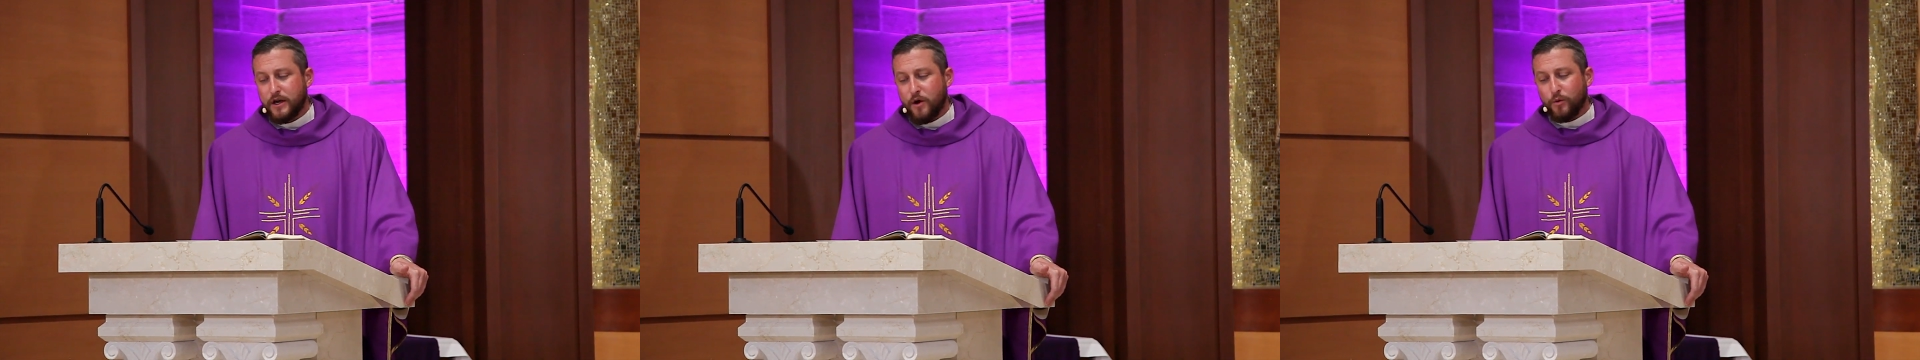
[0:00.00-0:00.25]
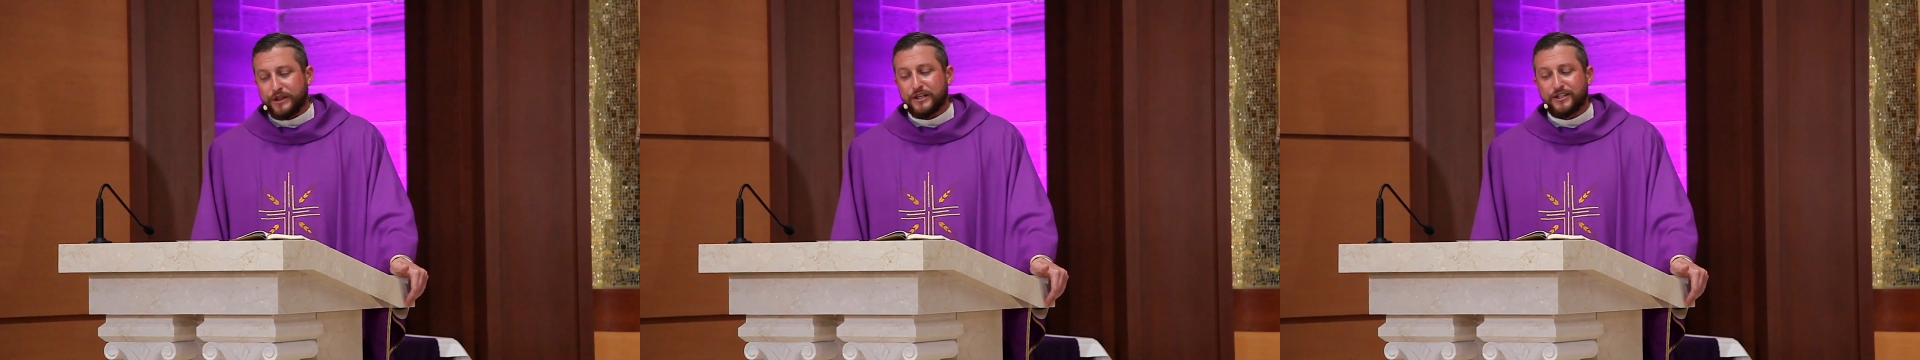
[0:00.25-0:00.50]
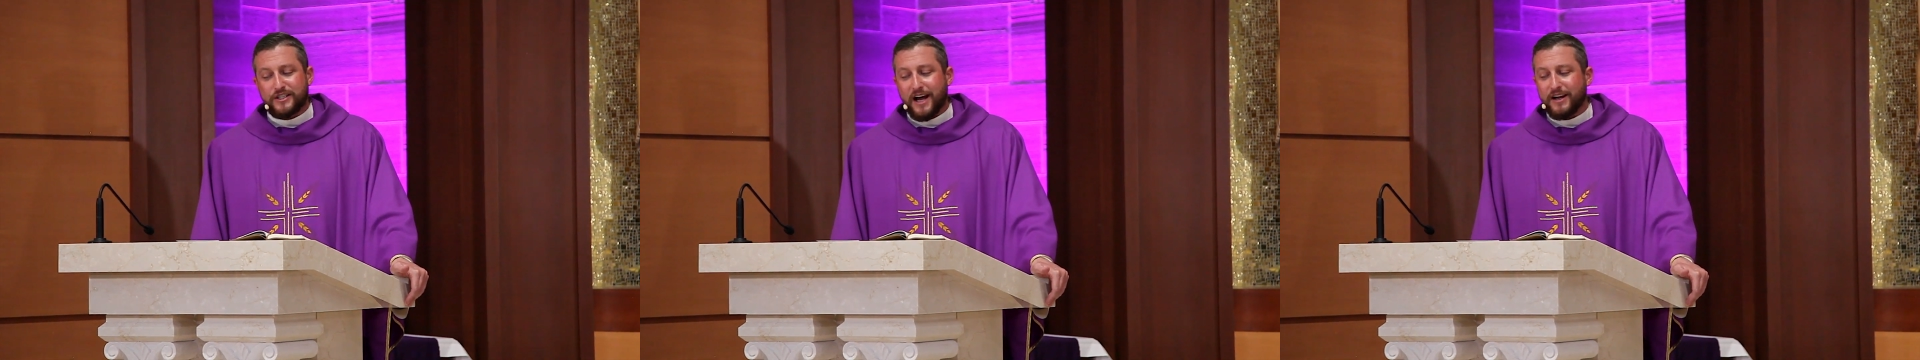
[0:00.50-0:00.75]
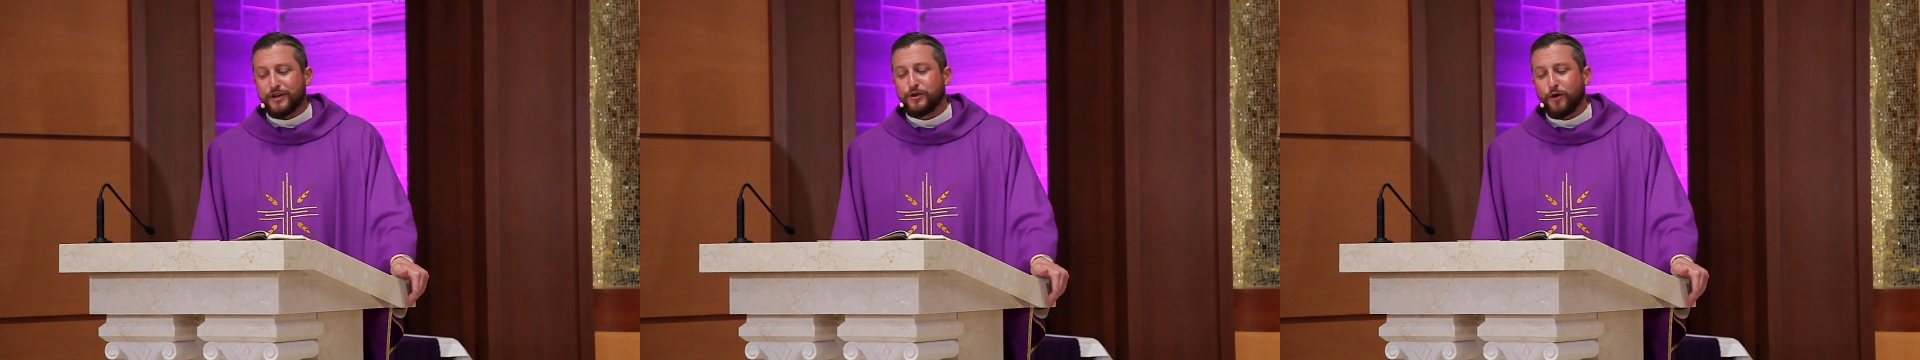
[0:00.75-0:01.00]
with the sun
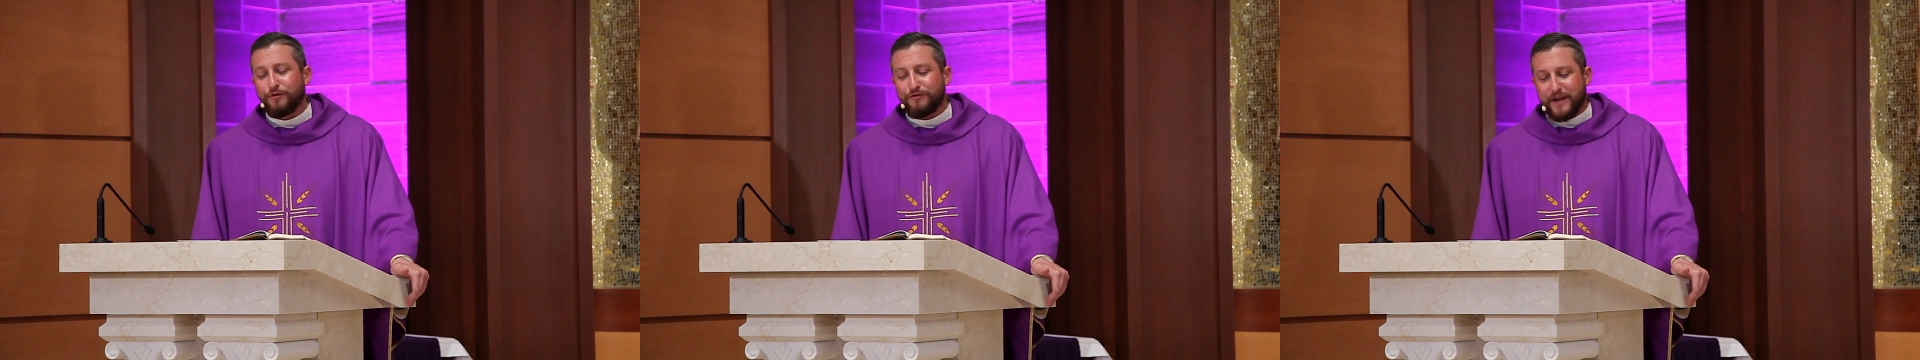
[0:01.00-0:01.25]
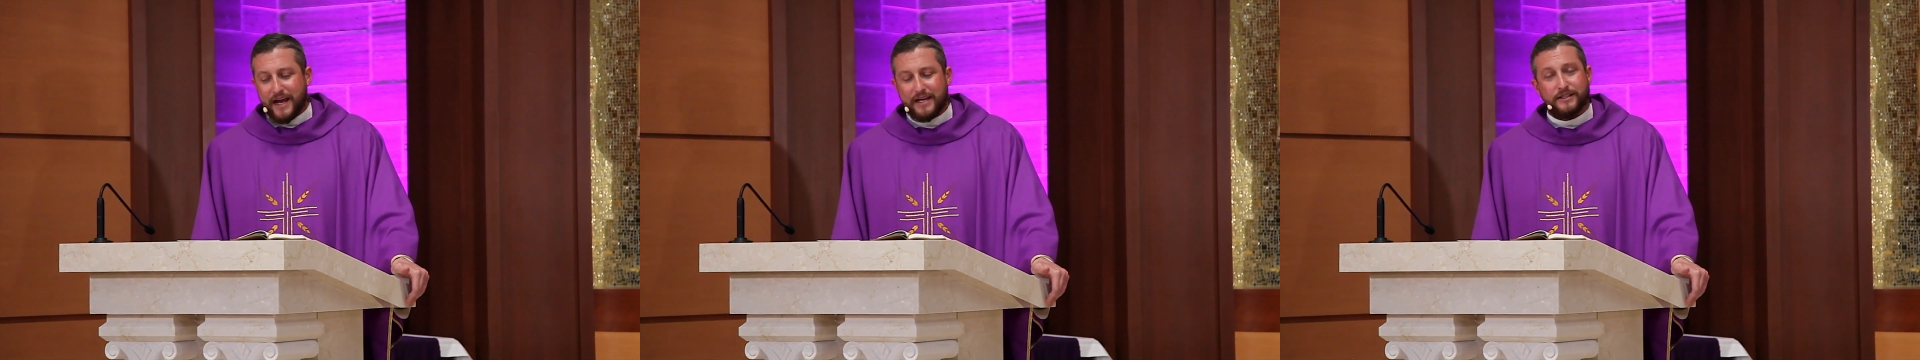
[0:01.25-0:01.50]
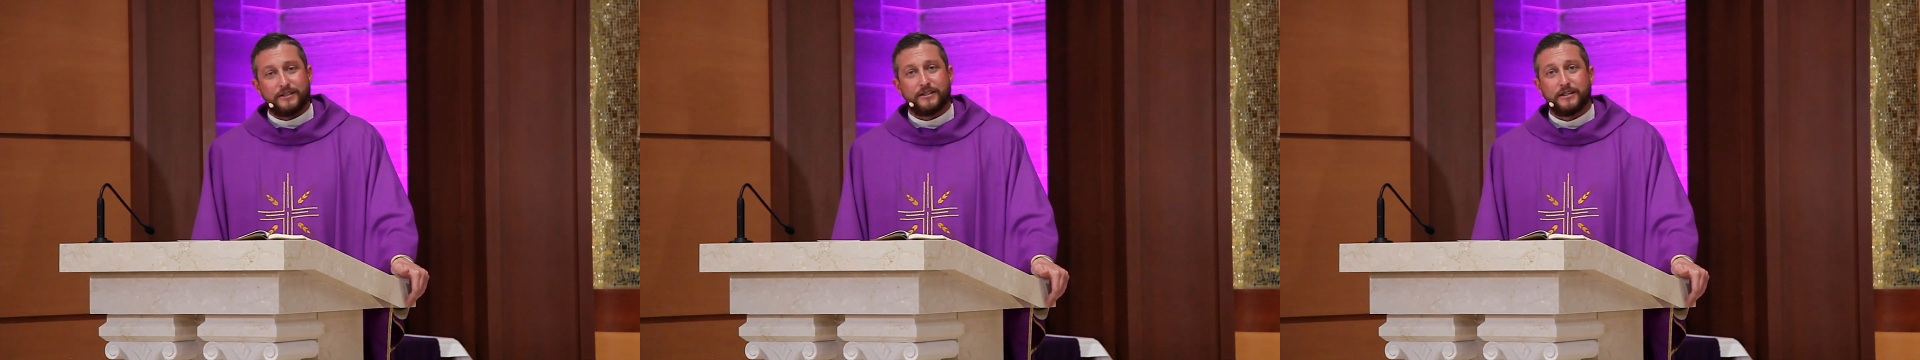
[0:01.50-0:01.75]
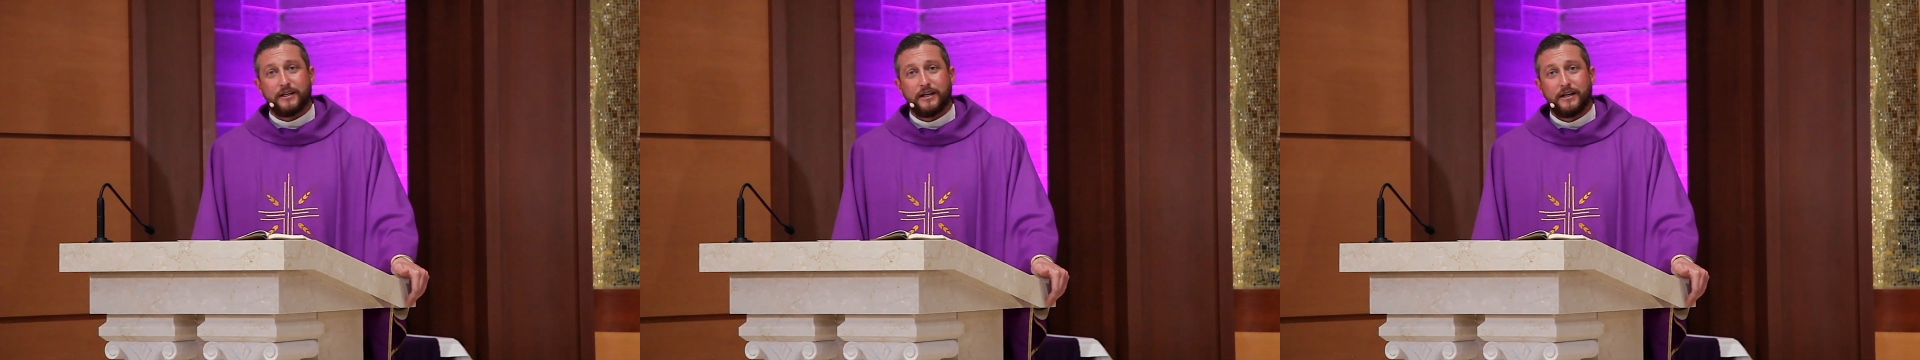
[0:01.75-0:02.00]
on your face,
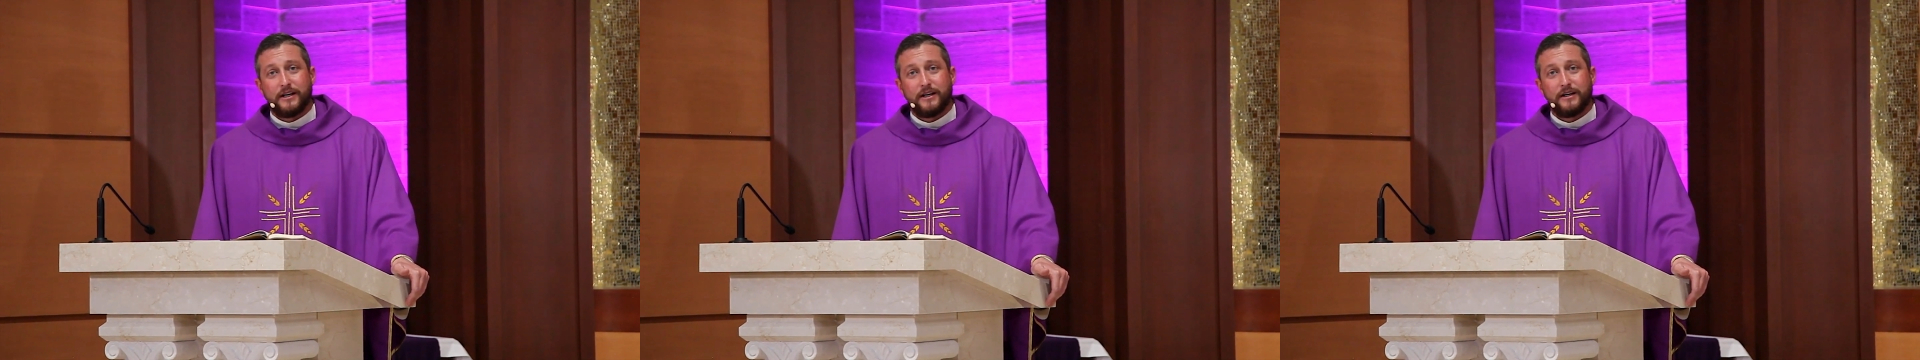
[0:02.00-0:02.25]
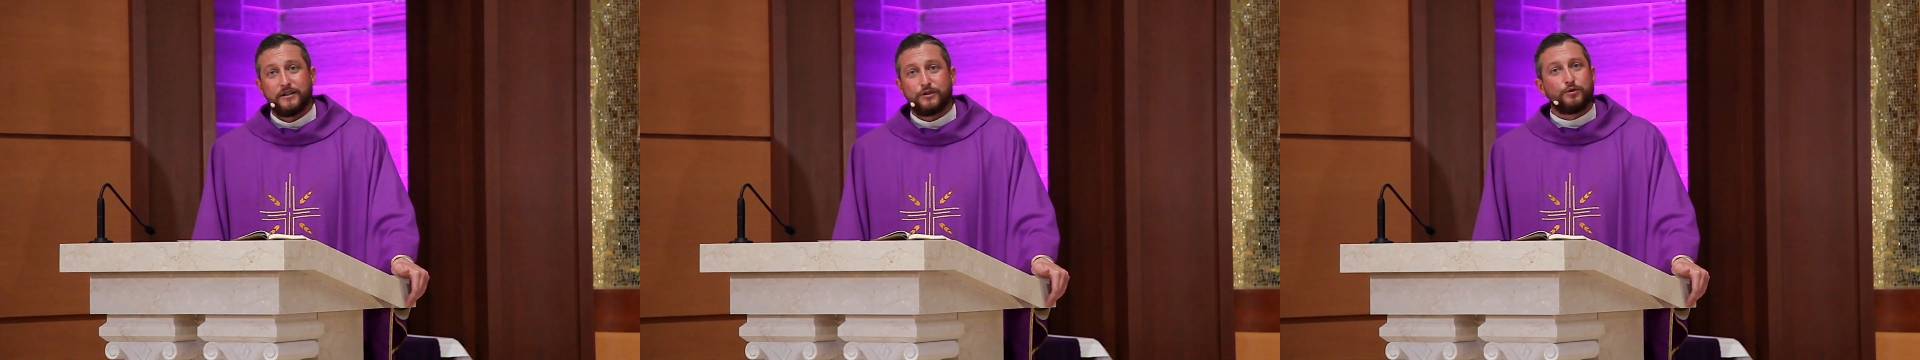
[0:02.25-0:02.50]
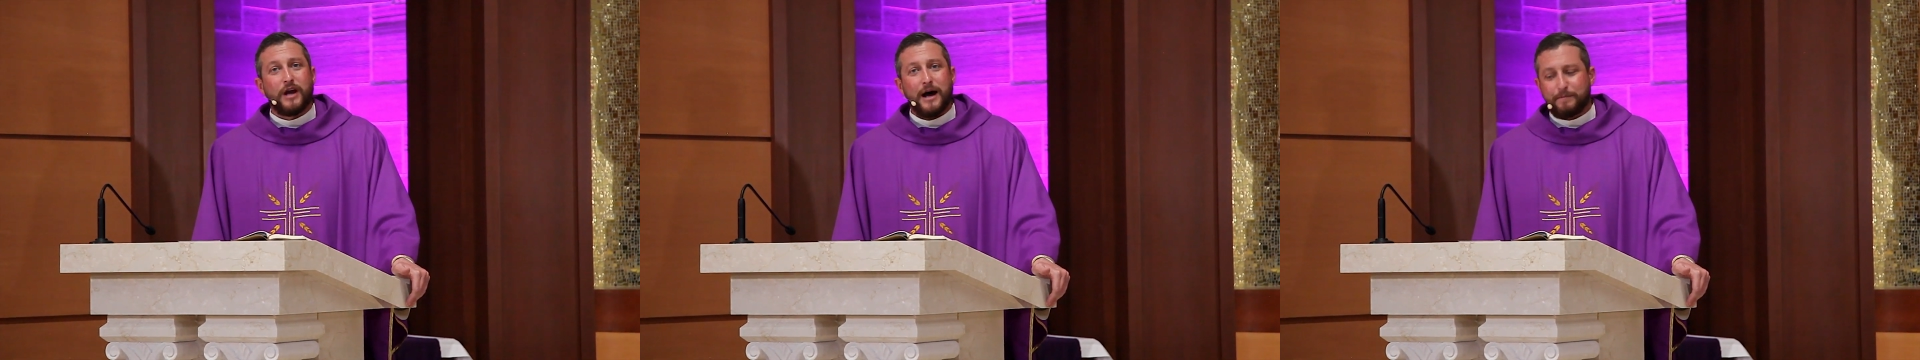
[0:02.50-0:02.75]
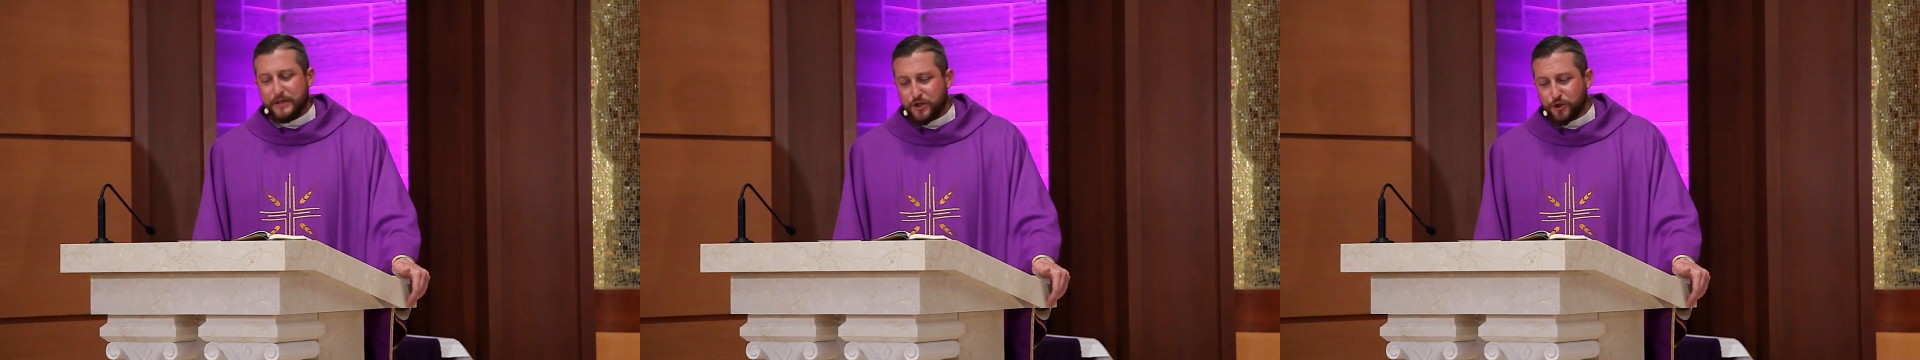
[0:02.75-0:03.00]
do not
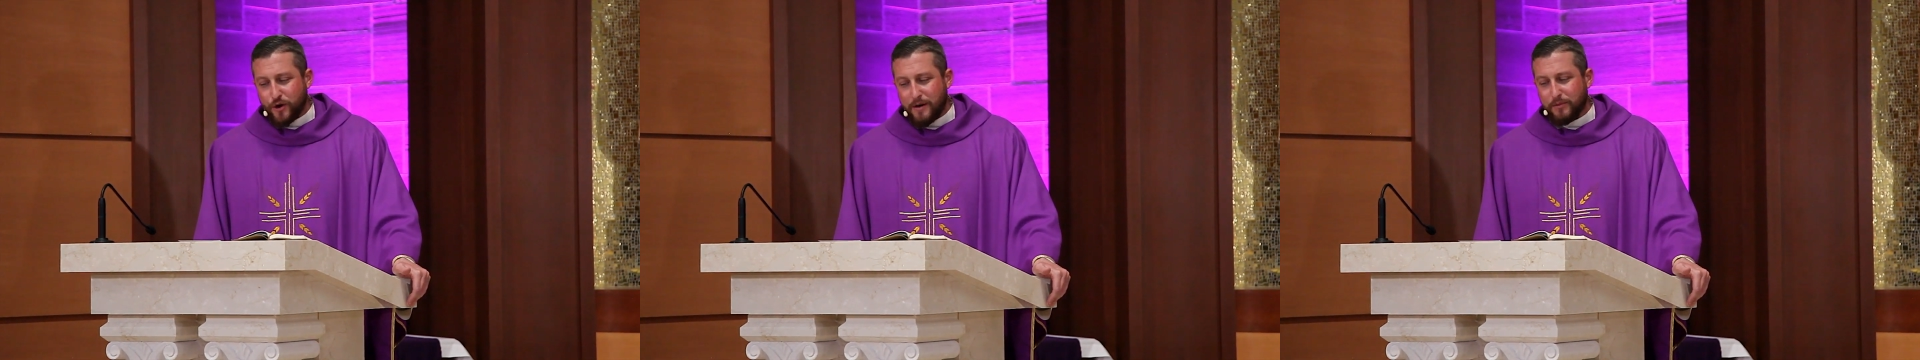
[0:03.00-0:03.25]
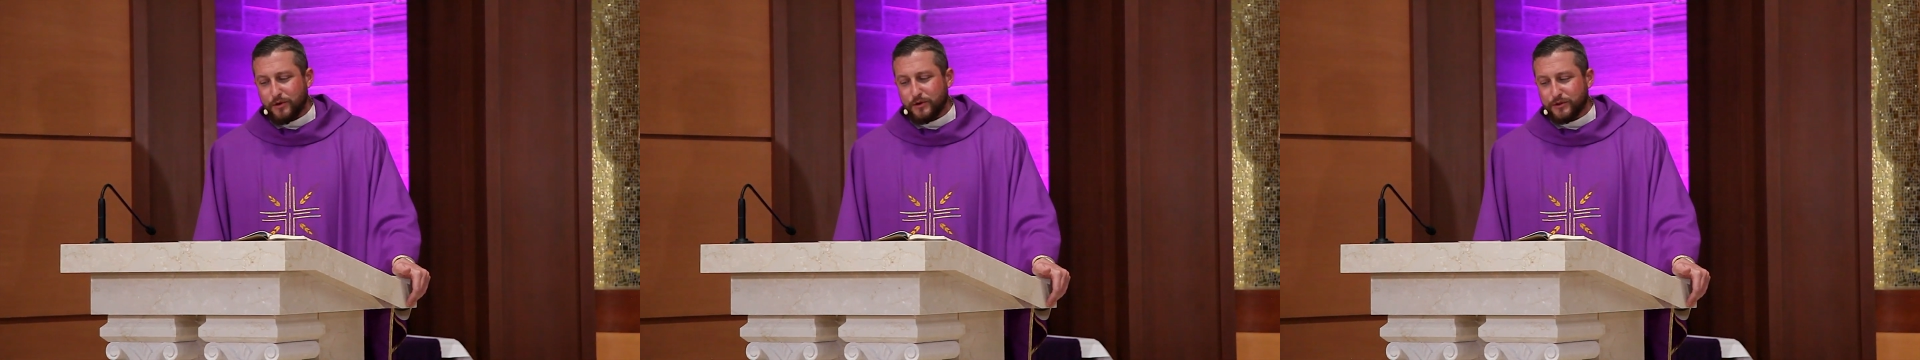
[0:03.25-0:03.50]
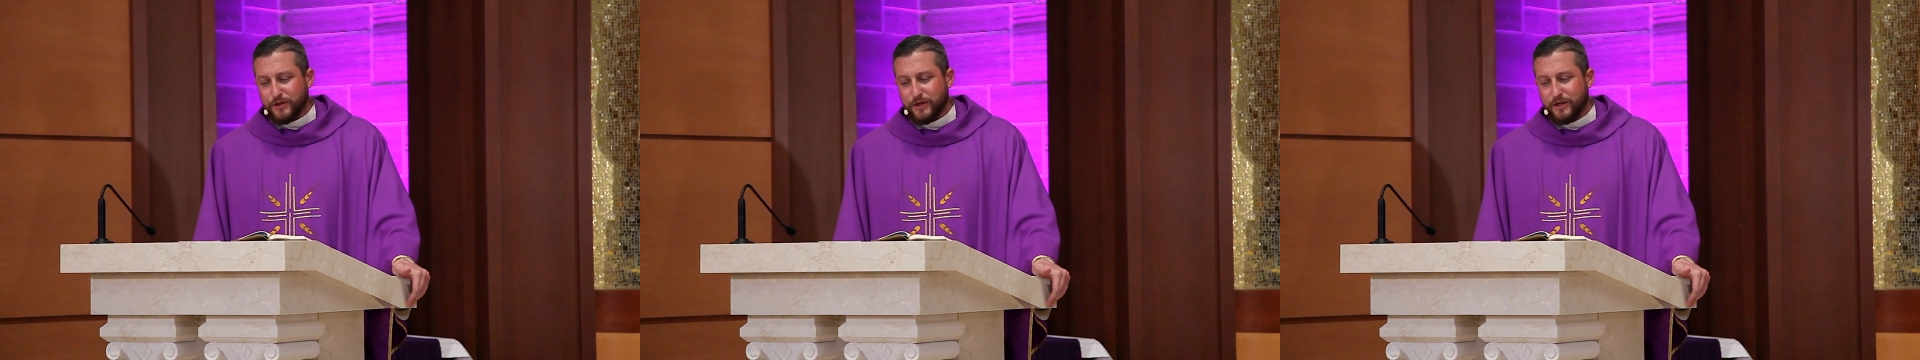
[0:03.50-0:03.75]
be troubled,